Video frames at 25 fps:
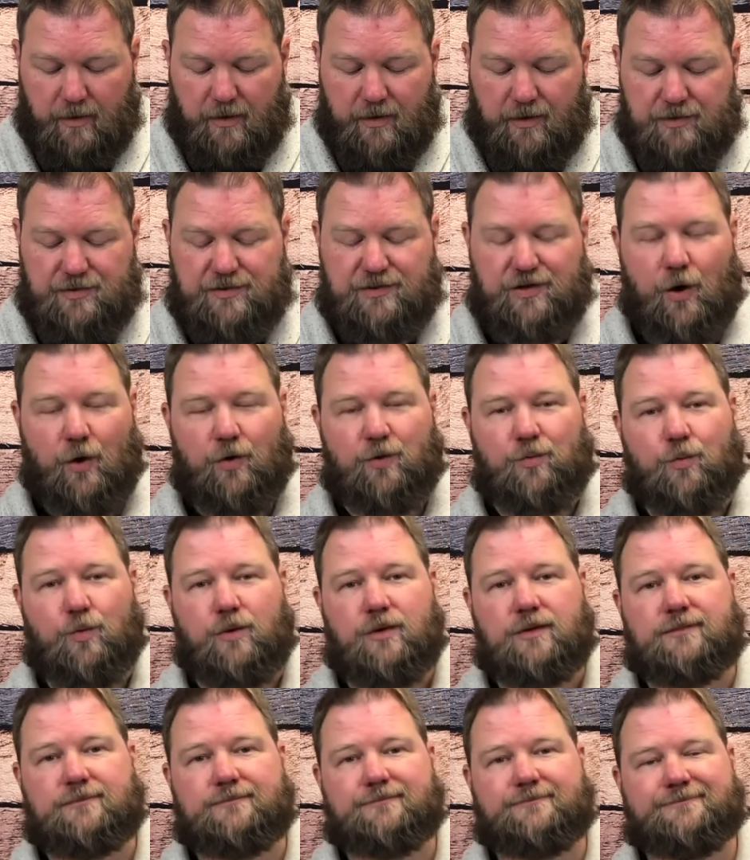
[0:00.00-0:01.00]
So,
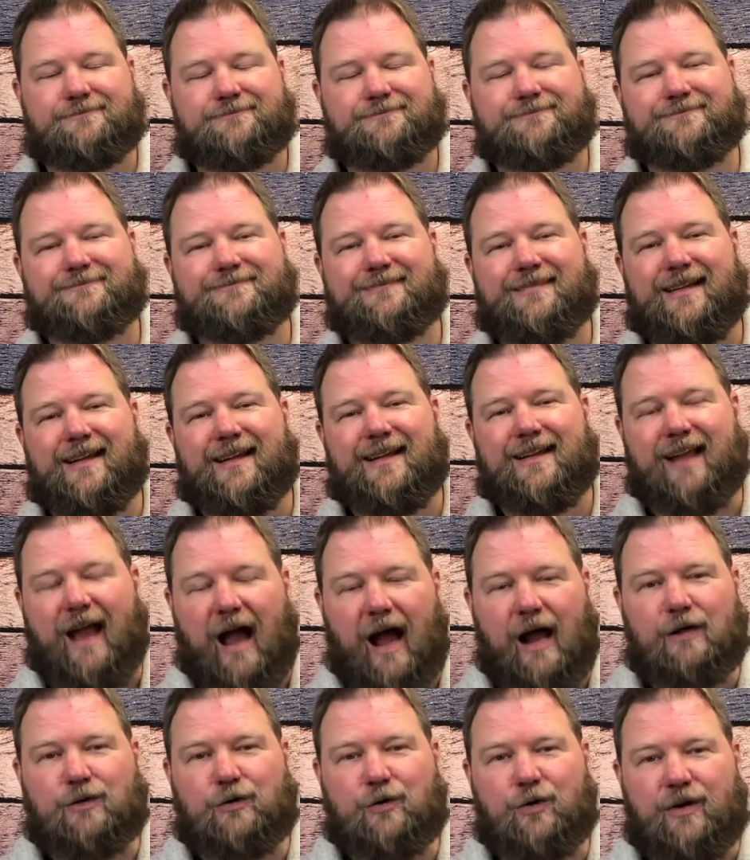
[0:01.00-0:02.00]

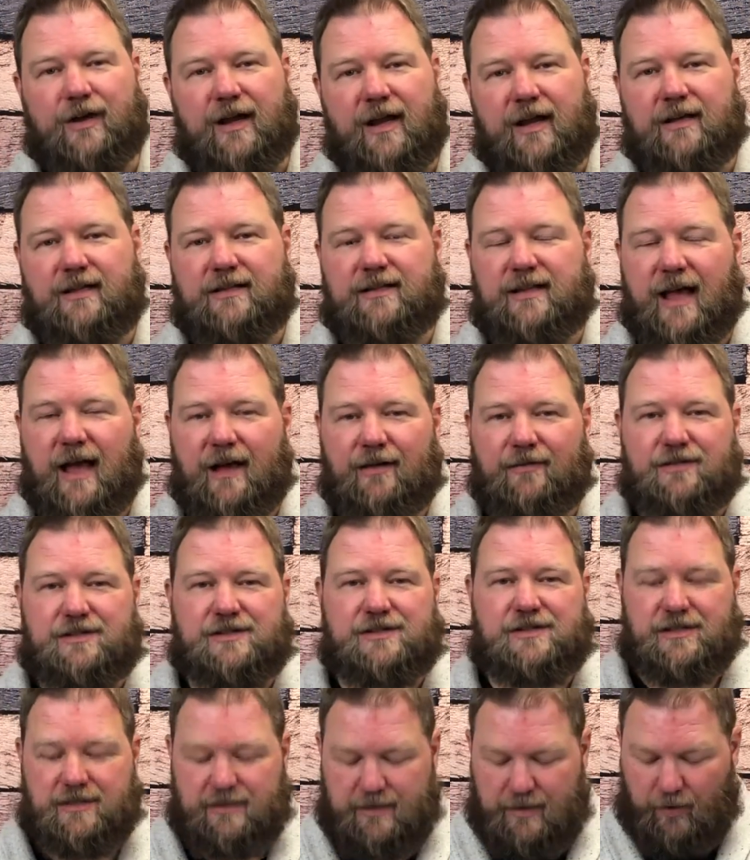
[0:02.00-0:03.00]
God created the
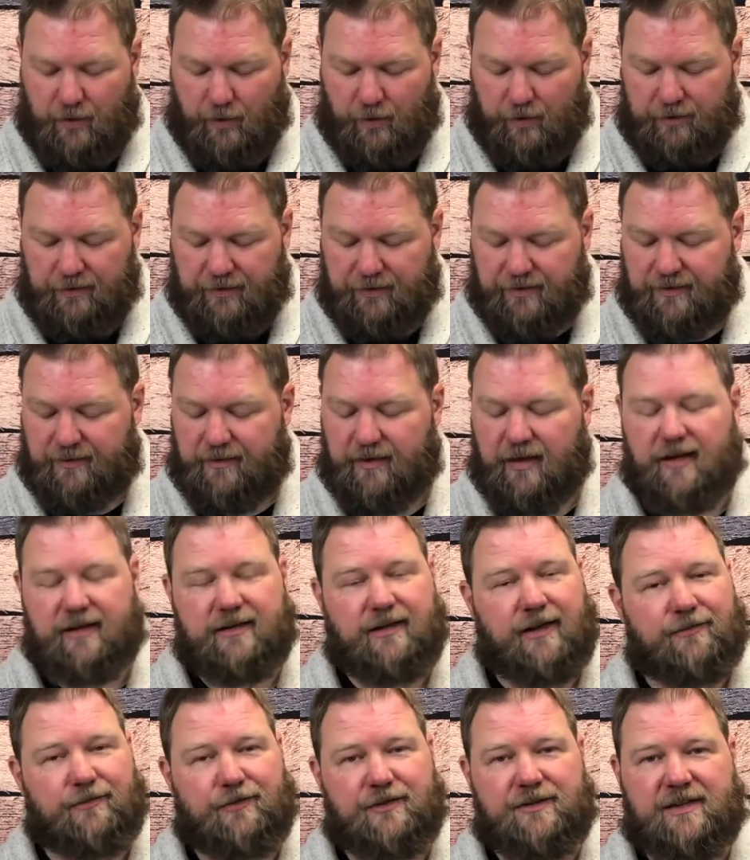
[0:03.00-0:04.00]
heavens and the earth
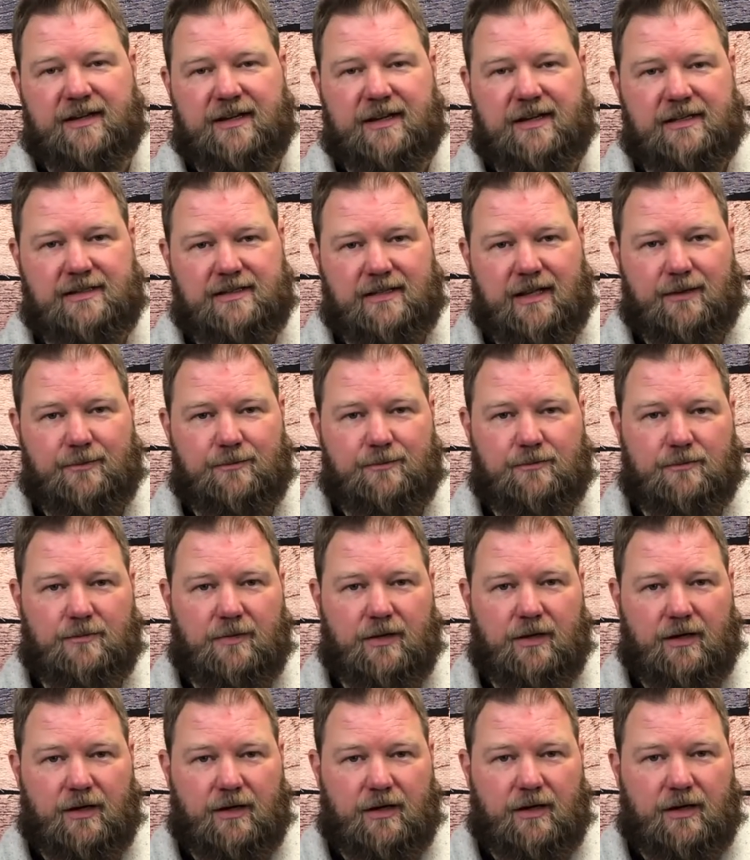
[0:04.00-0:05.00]
and everything in them.
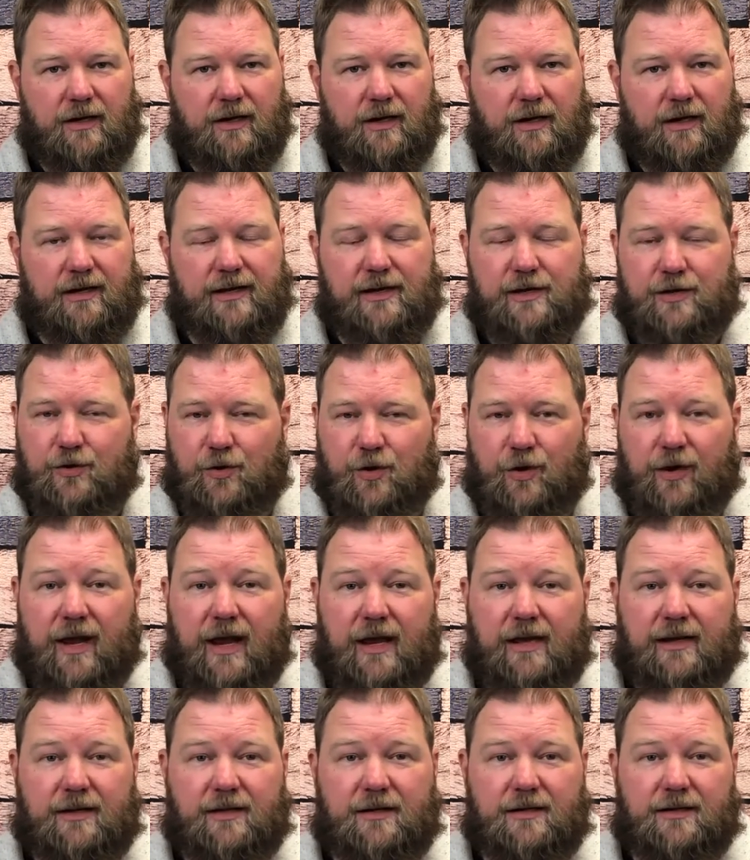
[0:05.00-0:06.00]
And he
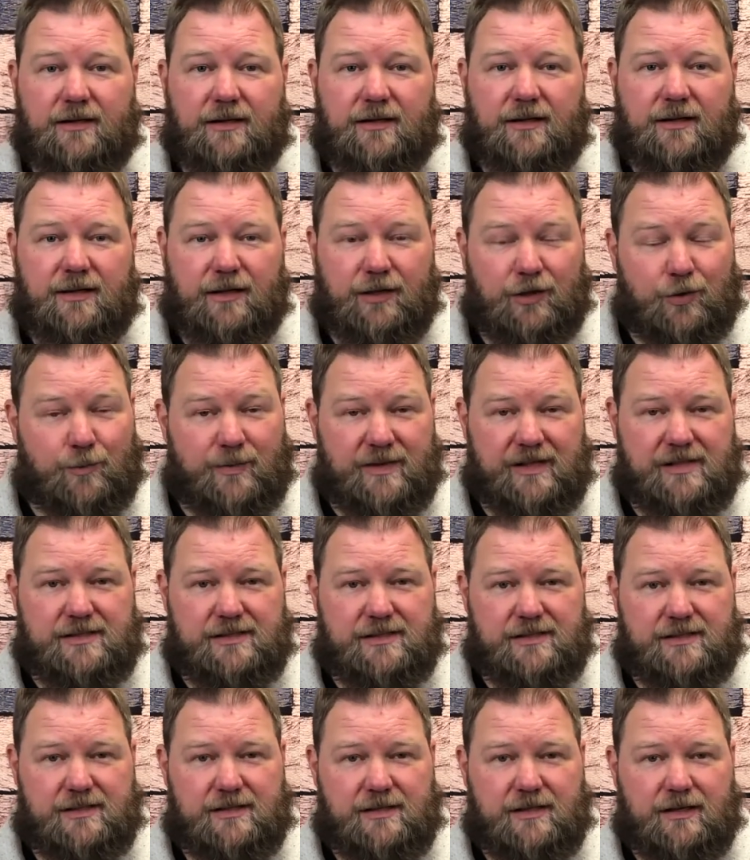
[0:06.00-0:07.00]
created
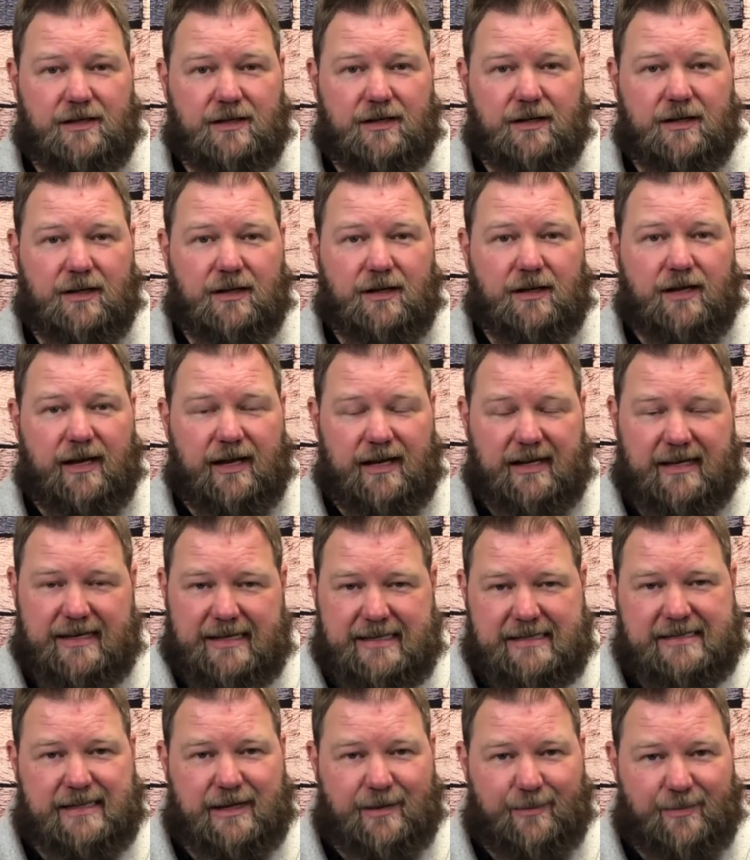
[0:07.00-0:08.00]
humans in
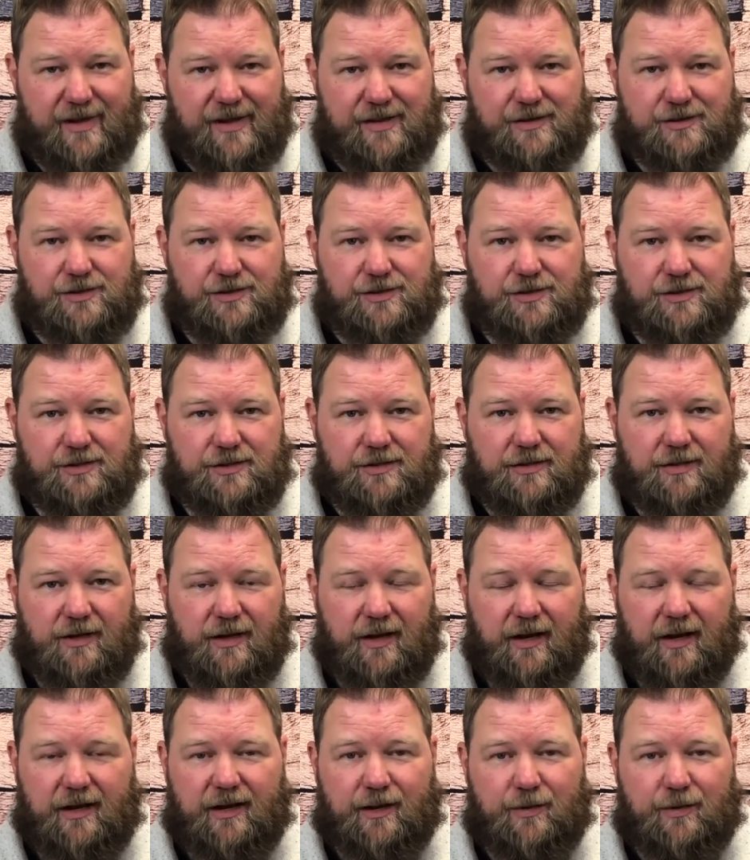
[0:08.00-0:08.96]
his image, and